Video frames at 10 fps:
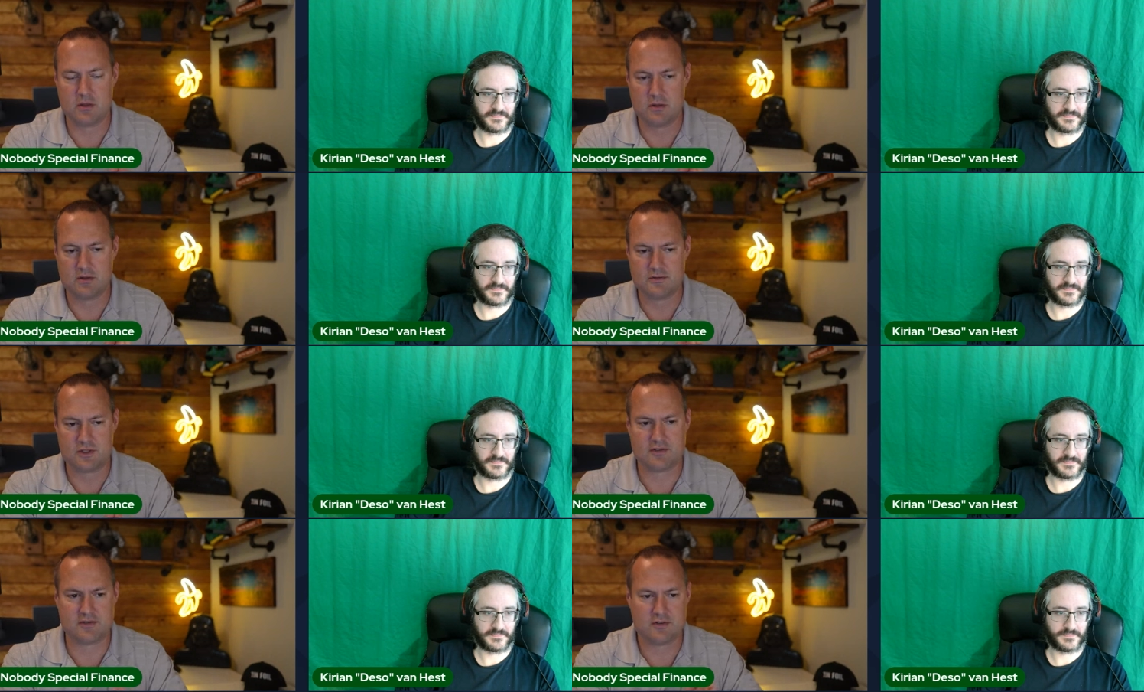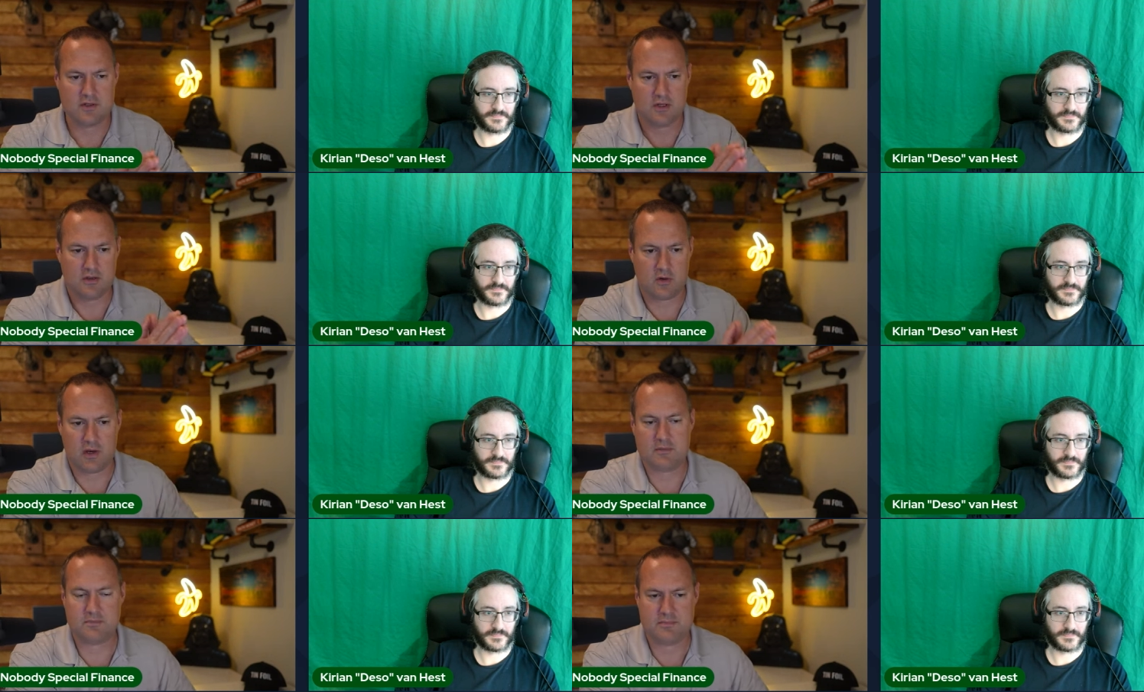Speaker 1: since the
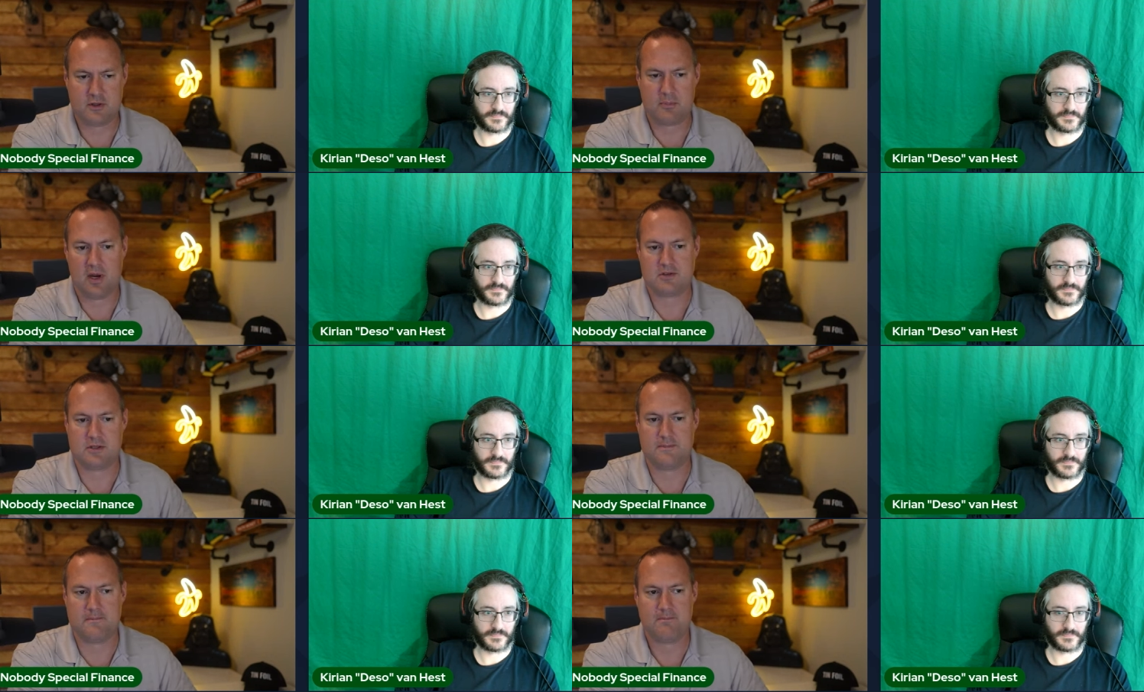Great Depression.